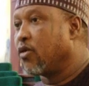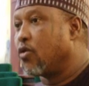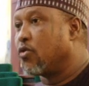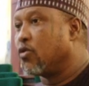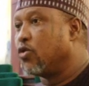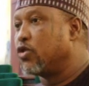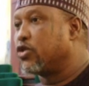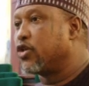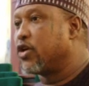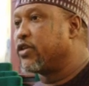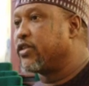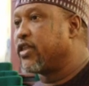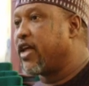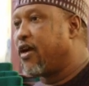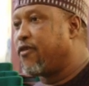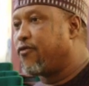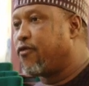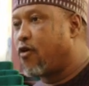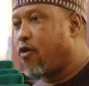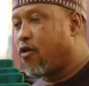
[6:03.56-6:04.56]
conclusion,
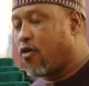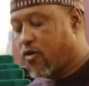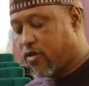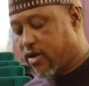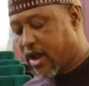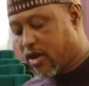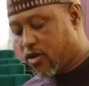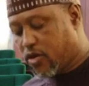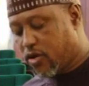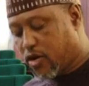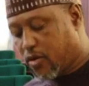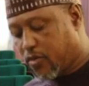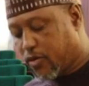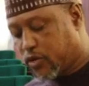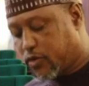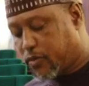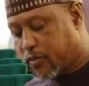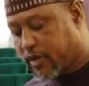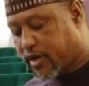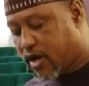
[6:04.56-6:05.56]
therefore, Right
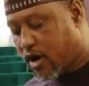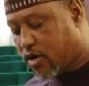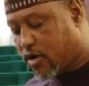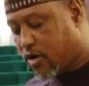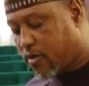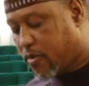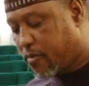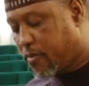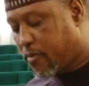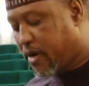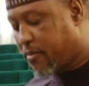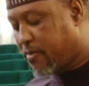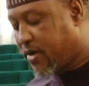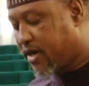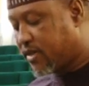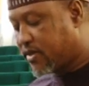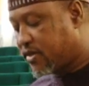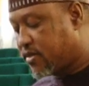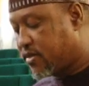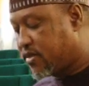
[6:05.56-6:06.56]
Honourable Speaker, Honourable
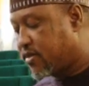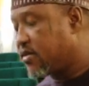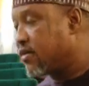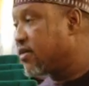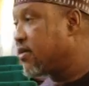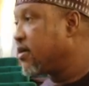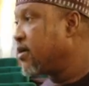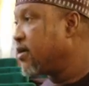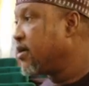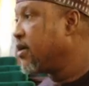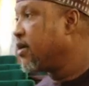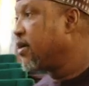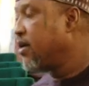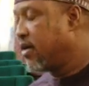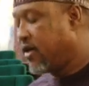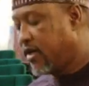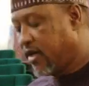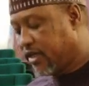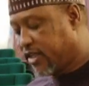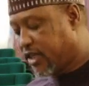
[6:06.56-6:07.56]
Members,
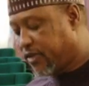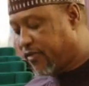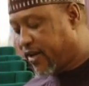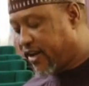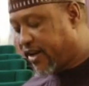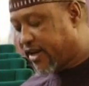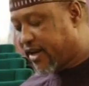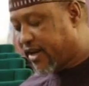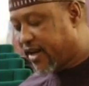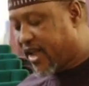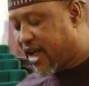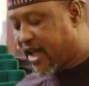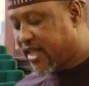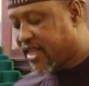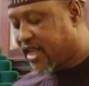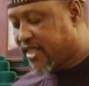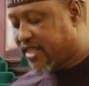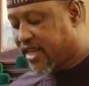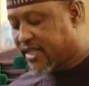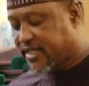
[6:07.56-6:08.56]
it is very clear
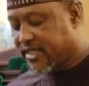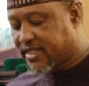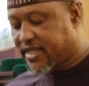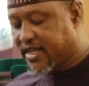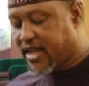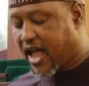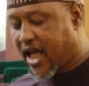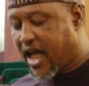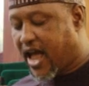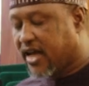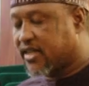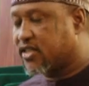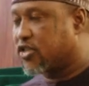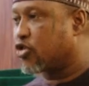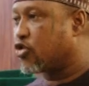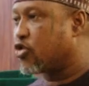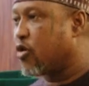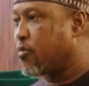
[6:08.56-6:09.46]
that the existing Act